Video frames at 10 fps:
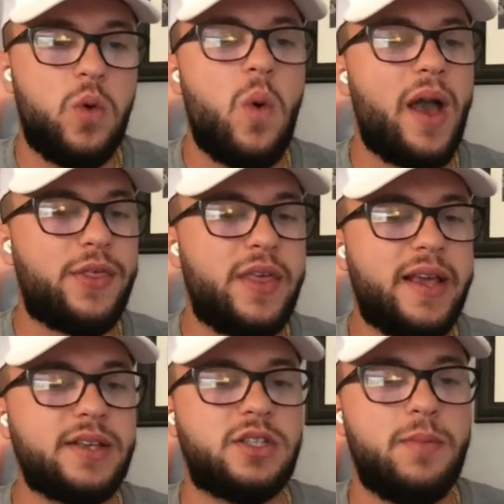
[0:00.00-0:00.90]
who I
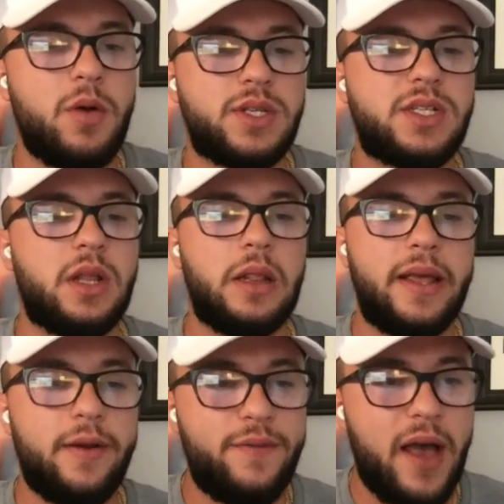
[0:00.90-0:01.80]
think is the most
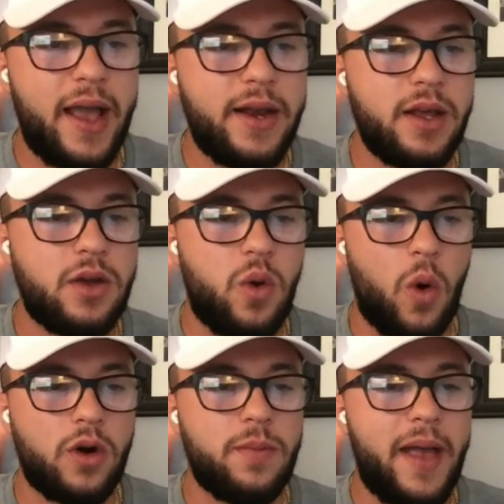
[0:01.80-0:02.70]
solidified
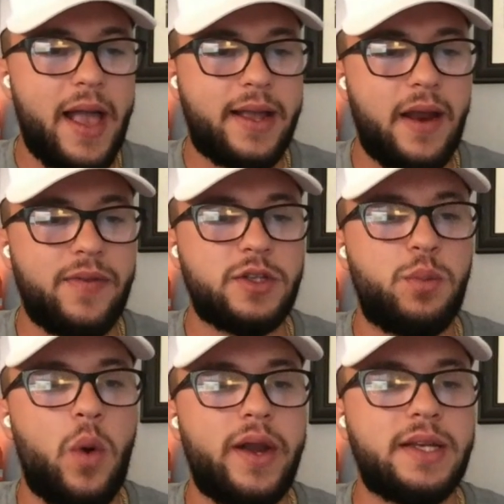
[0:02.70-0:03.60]
cornerback at this
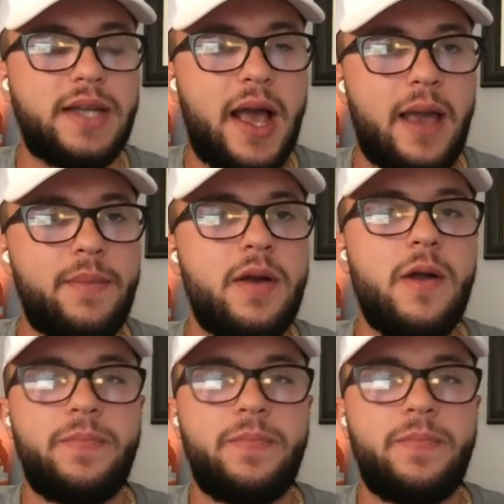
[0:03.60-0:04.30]
point in time